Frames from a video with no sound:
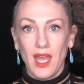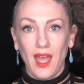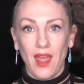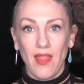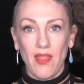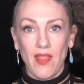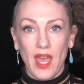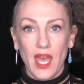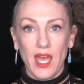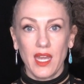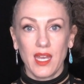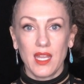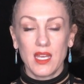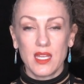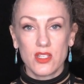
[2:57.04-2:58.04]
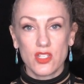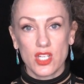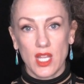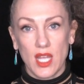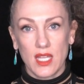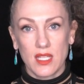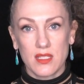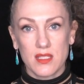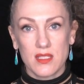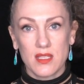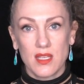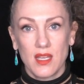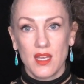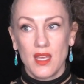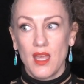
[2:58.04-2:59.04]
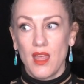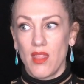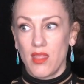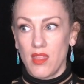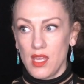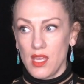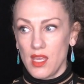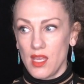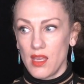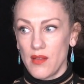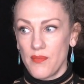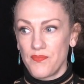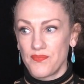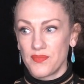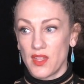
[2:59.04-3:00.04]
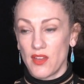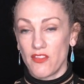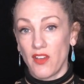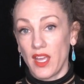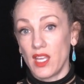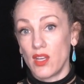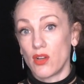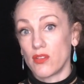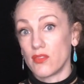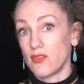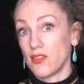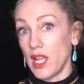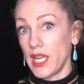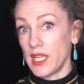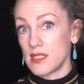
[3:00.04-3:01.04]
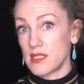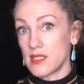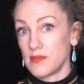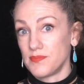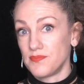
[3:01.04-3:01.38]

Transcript: and that initiates the fight or flight